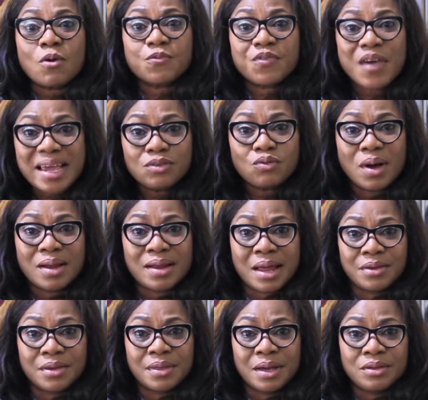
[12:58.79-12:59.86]
offend one
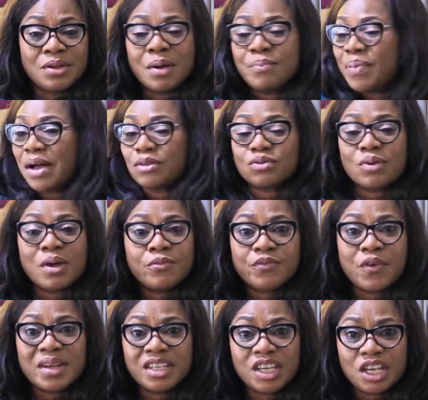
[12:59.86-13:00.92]
another. You are bound to
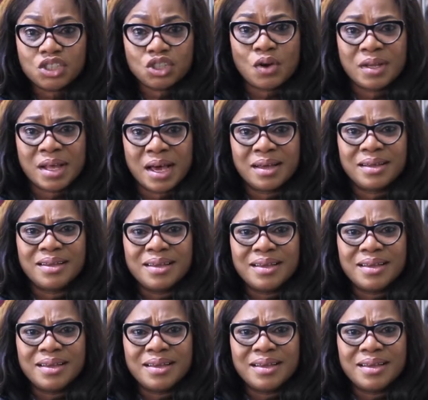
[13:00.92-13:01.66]
offend each other.